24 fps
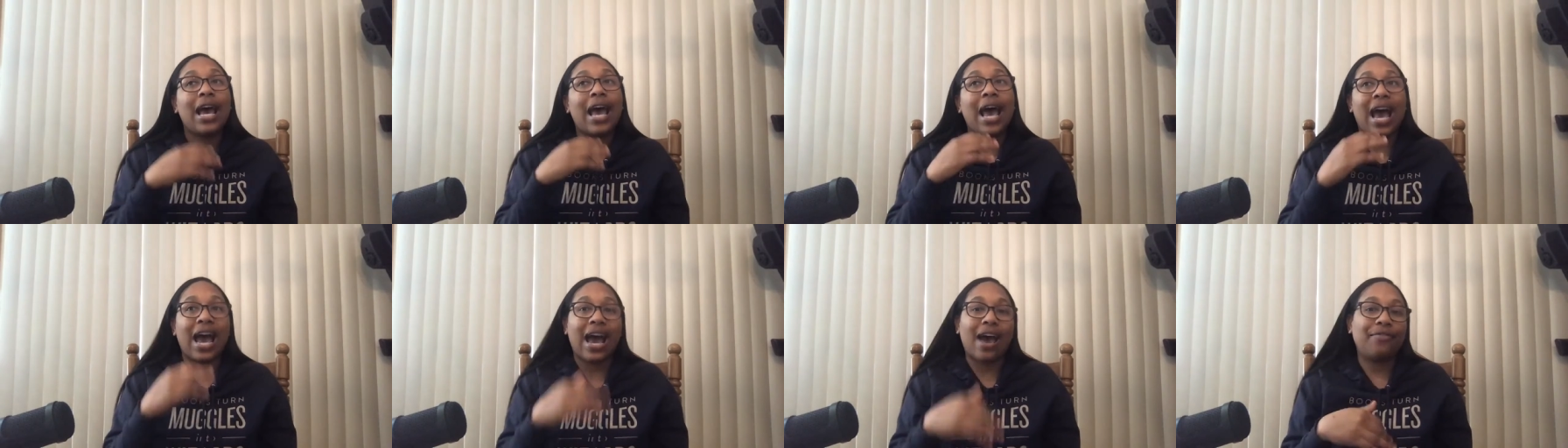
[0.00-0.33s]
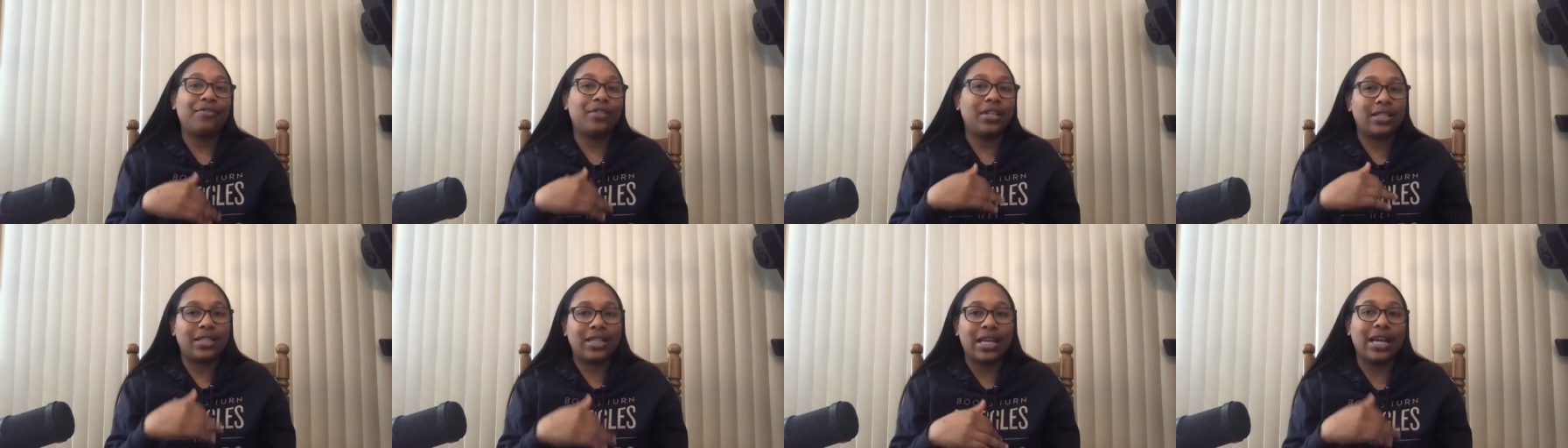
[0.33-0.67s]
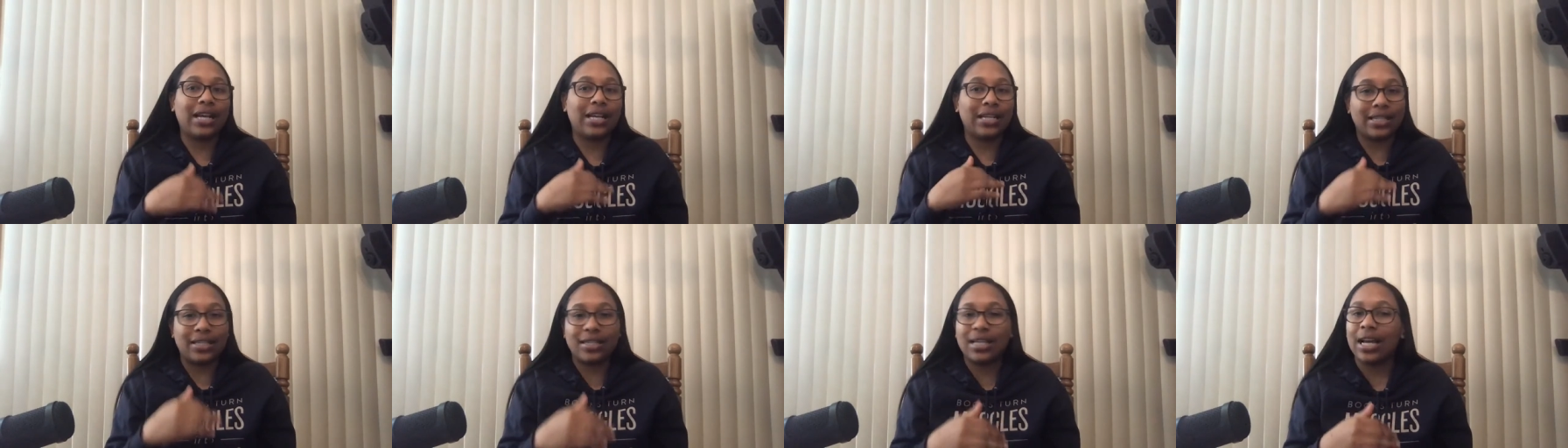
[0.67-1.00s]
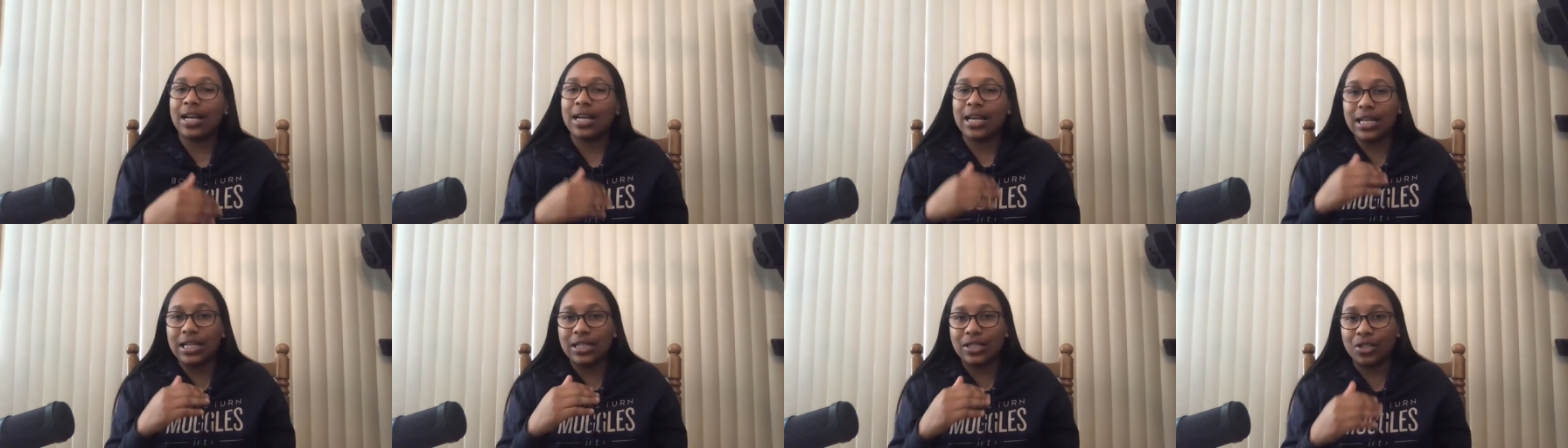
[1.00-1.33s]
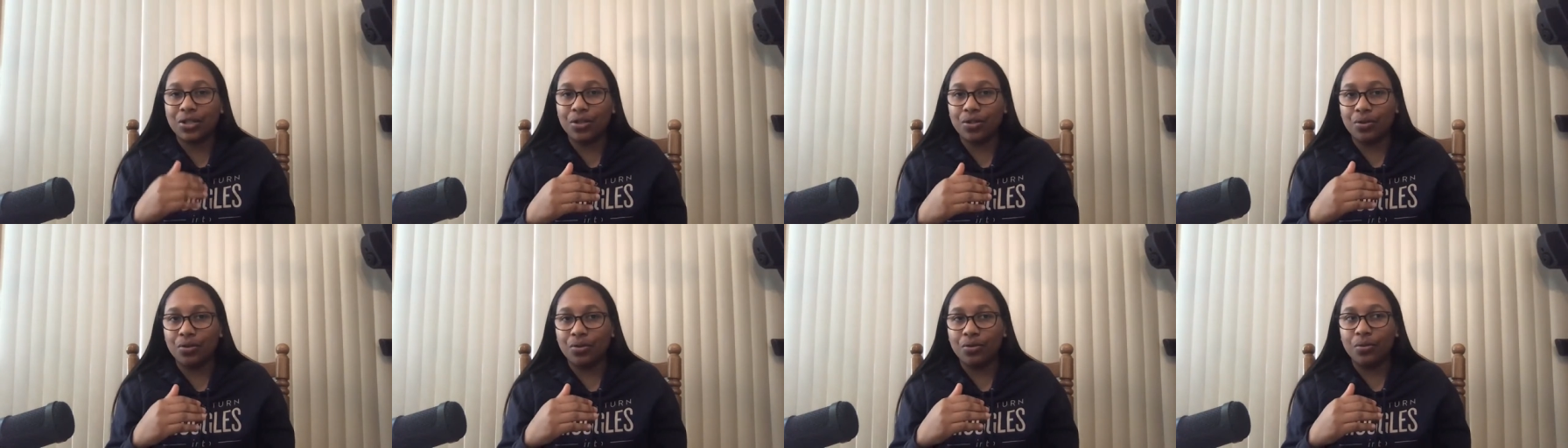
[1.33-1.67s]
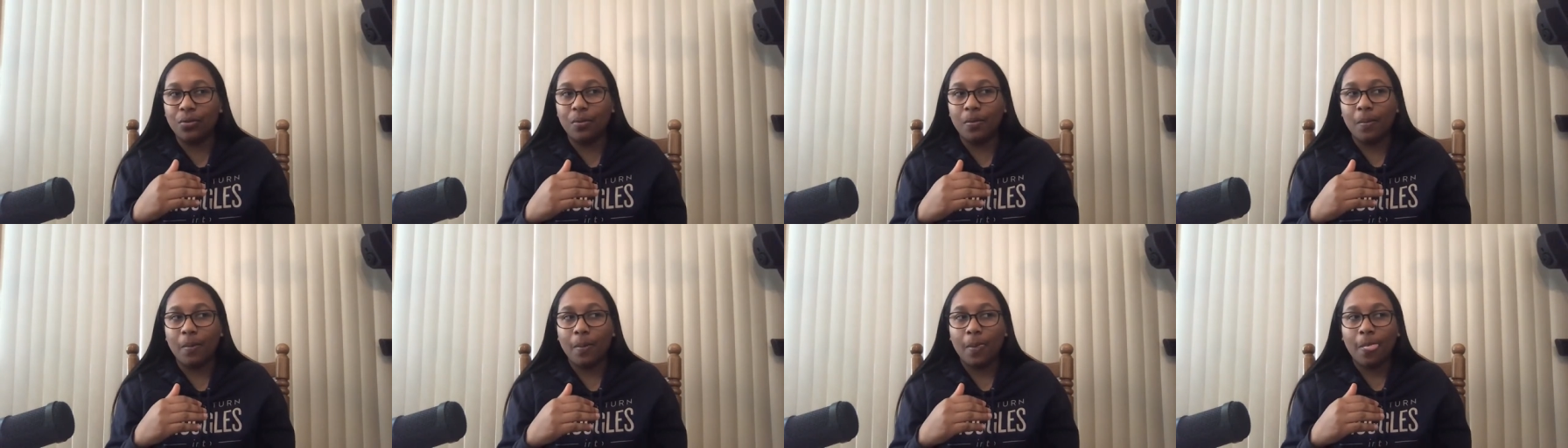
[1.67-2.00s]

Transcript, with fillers: have to take a second to